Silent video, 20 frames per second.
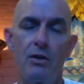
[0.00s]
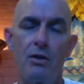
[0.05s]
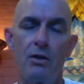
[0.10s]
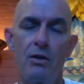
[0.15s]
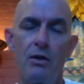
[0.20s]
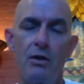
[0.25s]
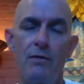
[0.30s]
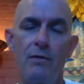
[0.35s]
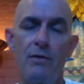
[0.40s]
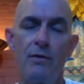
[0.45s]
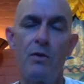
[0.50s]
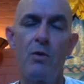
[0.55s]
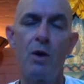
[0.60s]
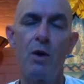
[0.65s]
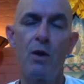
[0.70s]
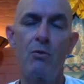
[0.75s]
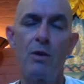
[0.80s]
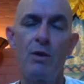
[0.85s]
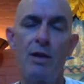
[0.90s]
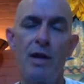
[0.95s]
If you are
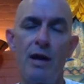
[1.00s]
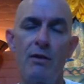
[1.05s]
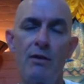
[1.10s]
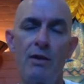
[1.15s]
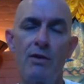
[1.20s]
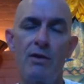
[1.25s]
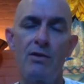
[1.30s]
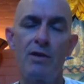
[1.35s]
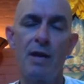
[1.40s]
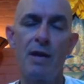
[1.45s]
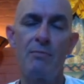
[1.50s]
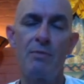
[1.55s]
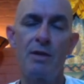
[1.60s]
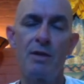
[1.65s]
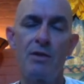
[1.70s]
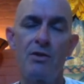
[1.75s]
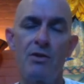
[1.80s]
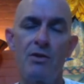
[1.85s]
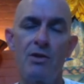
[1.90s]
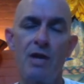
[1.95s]
without
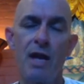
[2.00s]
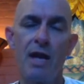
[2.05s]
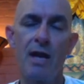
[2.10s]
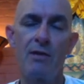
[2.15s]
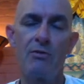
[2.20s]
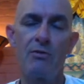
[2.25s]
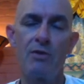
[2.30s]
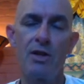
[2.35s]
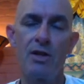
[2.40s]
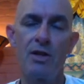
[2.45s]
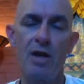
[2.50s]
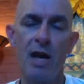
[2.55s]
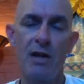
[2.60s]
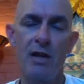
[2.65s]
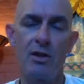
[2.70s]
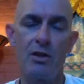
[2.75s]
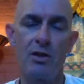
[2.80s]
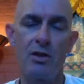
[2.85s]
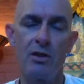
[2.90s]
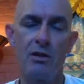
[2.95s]
acceptance and
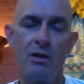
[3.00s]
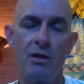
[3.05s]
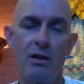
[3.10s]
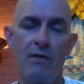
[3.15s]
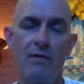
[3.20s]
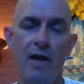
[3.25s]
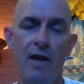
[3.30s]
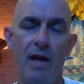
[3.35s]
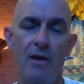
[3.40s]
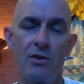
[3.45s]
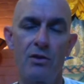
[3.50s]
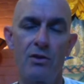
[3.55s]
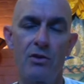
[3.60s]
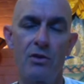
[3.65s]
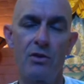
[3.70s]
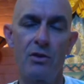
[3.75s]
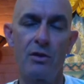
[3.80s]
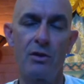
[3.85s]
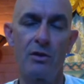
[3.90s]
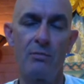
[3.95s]
rejection of
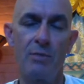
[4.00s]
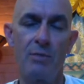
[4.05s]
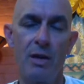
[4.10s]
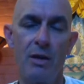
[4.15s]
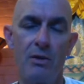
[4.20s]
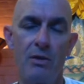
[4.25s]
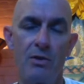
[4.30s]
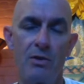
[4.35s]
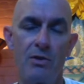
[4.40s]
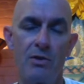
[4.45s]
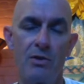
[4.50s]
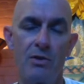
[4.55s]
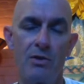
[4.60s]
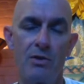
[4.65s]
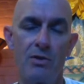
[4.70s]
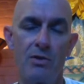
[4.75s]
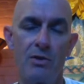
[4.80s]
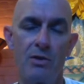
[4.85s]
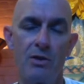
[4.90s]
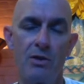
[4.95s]
external appearances,